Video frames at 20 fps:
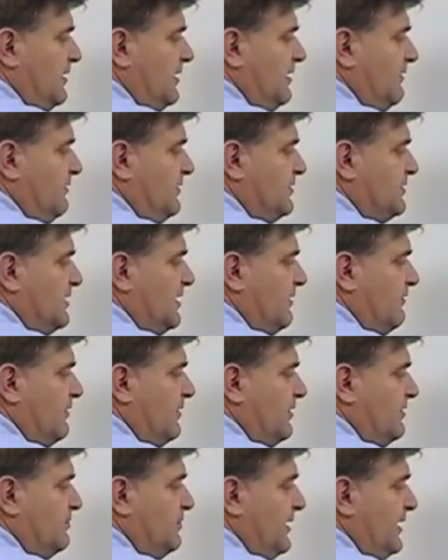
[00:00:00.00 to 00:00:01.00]
If he's
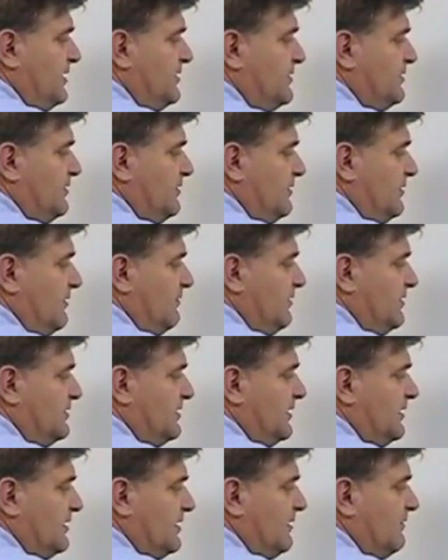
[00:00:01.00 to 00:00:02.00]
covered, he's basing. If he's
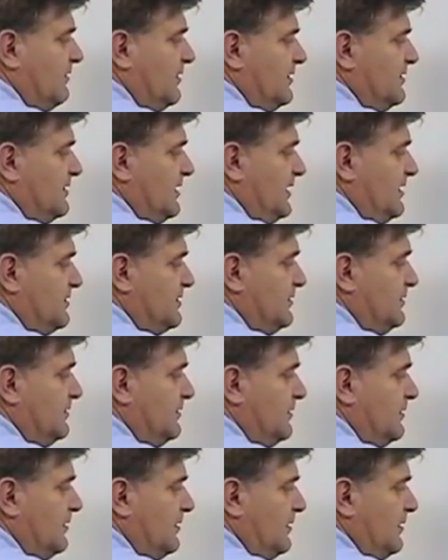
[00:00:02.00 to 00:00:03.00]
uncovered, he's acing.
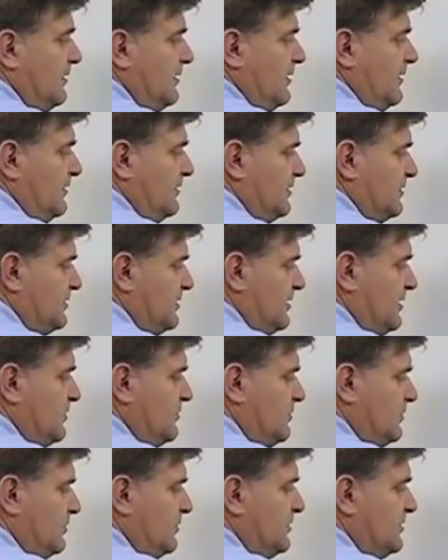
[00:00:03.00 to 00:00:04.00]
The
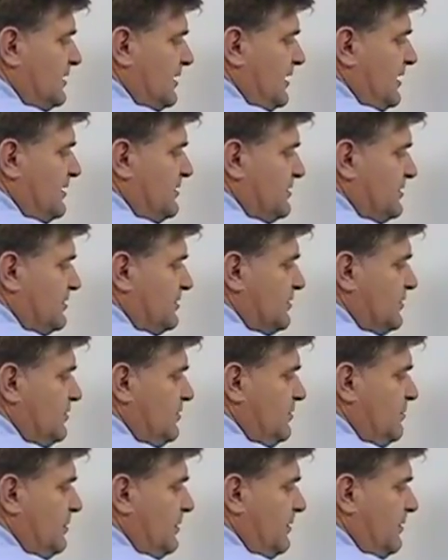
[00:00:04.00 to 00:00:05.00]
center's rule is ace to
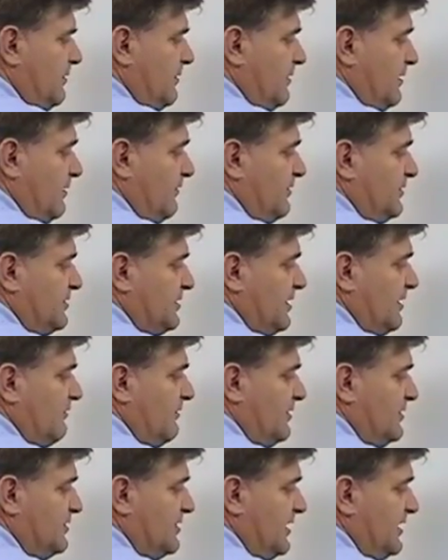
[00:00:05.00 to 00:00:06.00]
scoop. If he's
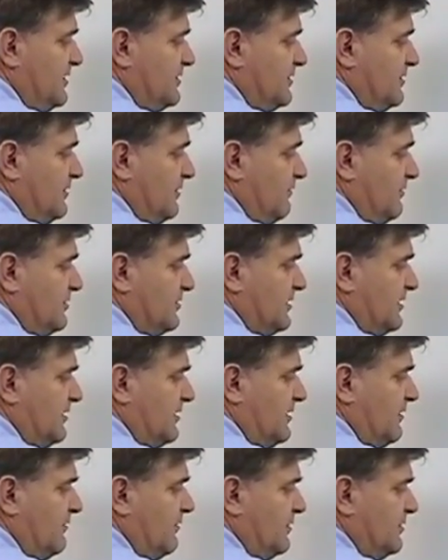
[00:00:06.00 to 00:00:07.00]
covered, he's acing. If he's
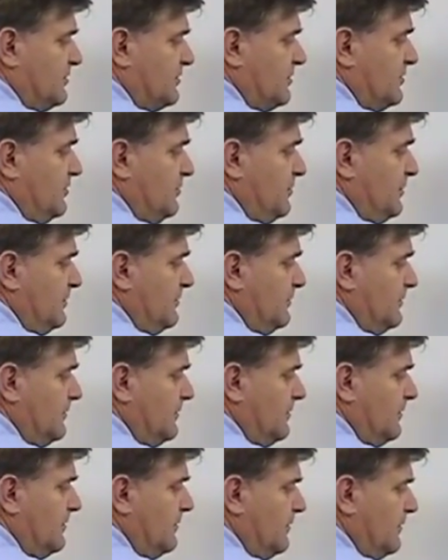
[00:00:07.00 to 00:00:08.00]
uncovered, he's scooping.
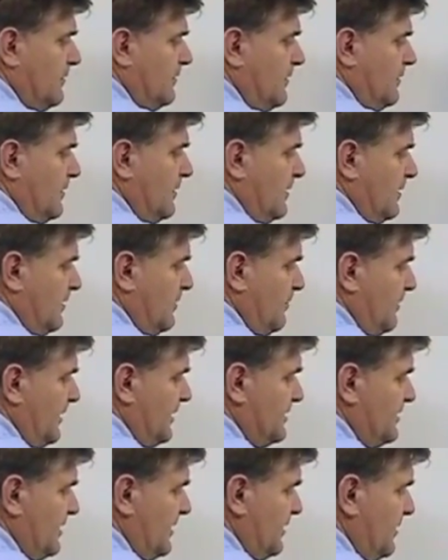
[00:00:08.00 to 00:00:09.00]

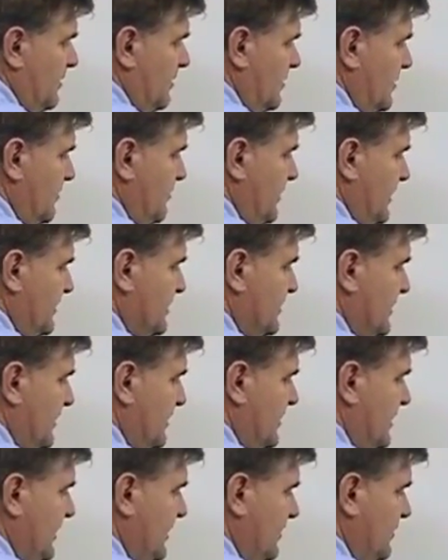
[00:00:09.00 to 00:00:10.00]
Backside guard and
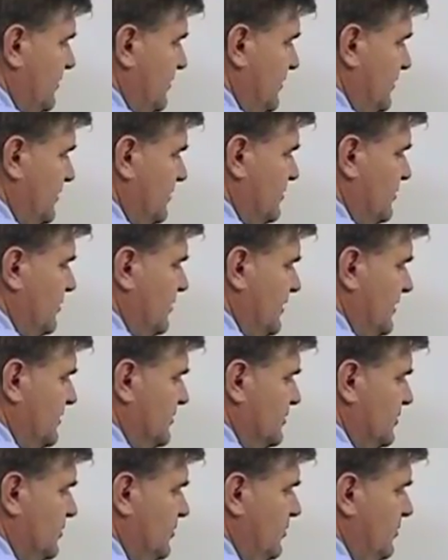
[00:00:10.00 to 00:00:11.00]
backside tackle, they just go ahead
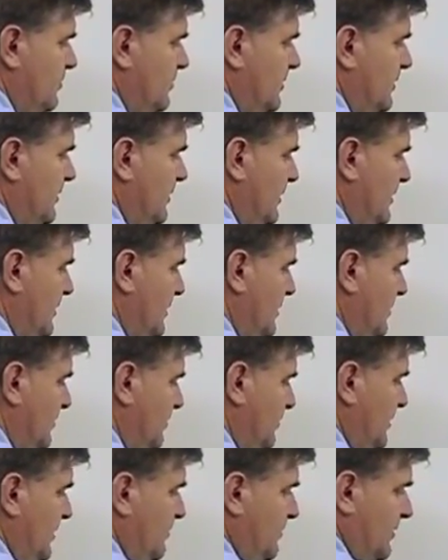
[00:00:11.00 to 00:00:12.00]
and scoop.
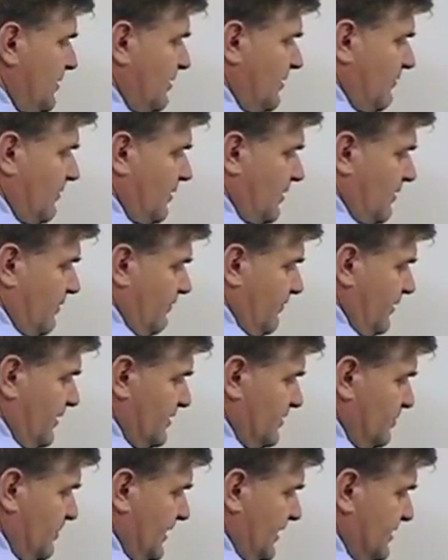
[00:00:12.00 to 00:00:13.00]
Big part of our
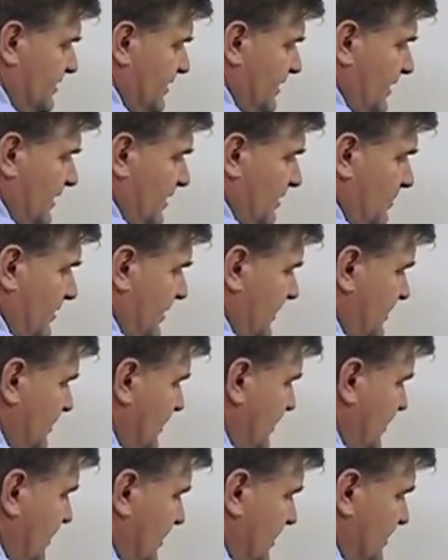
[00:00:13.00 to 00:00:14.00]
offense. Backside A-back,
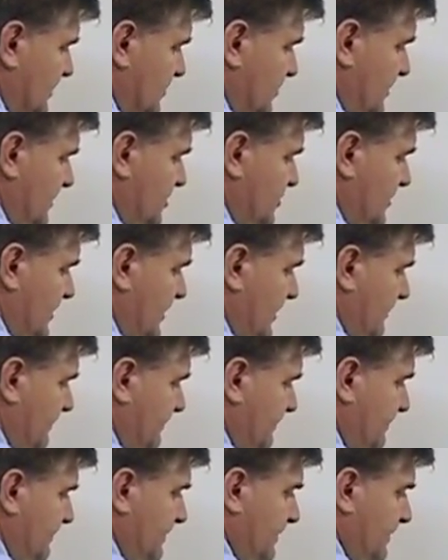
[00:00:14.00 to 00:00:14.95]
then he has a pitch route.